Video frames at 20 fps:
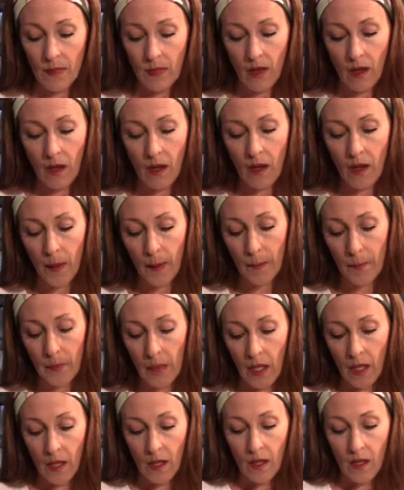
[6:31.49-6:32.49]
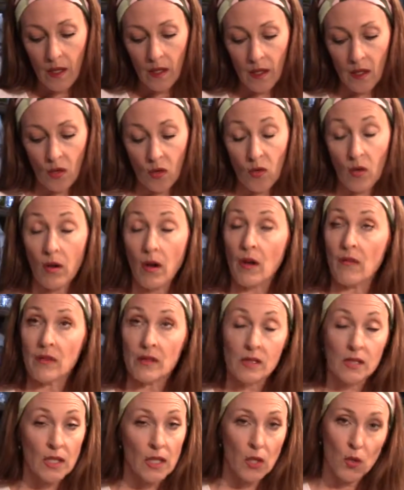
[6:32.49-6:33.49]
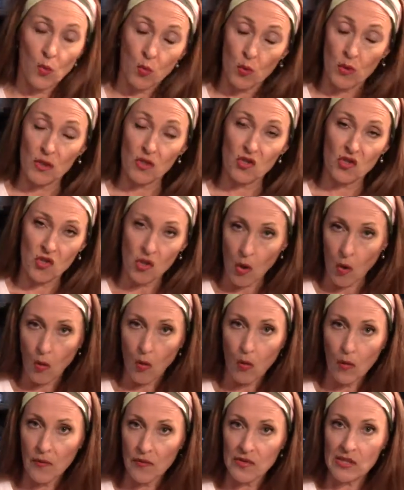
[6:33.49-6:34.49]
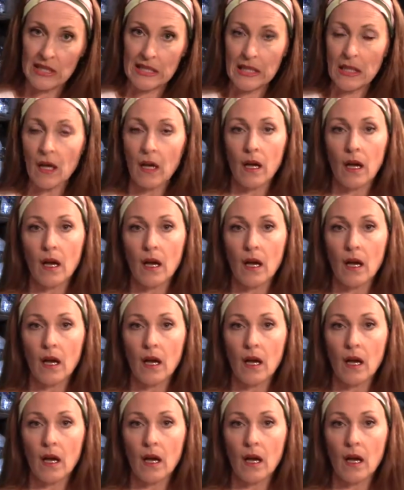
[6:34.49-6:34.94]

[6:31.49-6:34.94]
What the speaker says: You know, obviously your wood stoves